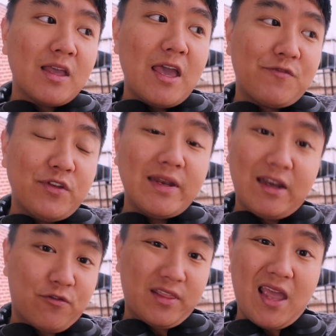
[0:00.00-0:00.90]
if you
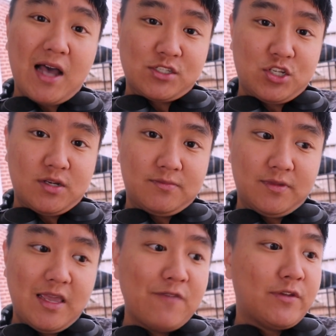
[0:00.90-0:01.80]
need it for the oxygen
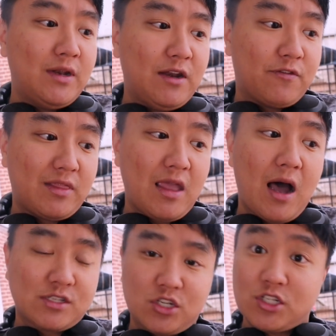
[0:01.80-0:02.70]
if you need it for the
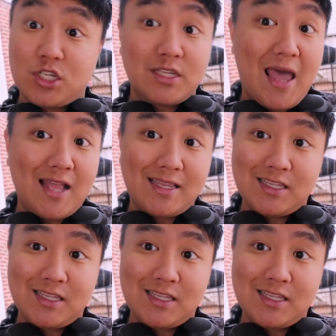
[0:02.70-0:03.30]
oxygen that